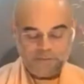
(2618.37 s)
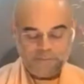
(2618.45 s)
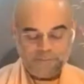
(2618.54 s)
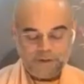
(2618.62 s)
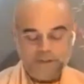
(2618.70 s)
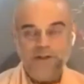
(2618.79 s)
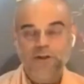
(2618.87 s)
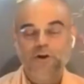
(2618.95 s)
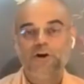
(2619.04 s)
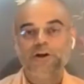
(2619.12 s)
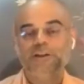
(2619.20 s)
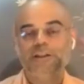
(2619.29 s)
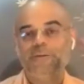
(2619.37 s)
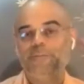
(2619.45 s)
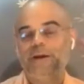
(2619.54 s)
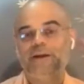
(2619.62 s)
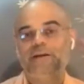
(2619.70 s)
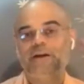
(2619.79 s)
But the knot they
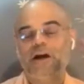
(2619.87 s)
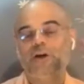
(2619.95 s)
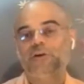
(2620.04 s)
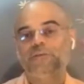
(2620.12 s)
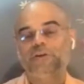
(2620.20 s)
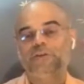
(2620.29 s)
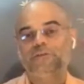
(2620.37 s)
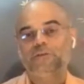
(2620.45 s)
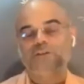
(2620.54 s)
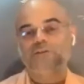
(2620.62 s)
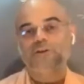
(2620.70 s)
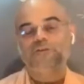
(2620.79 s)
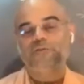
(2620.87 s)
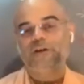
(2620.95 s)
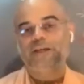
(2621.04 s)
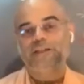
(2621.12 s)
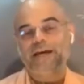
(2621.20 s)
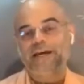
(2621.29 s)
made, however, was not
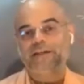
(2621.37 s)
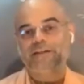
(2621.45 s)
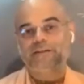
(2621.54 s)
very tight.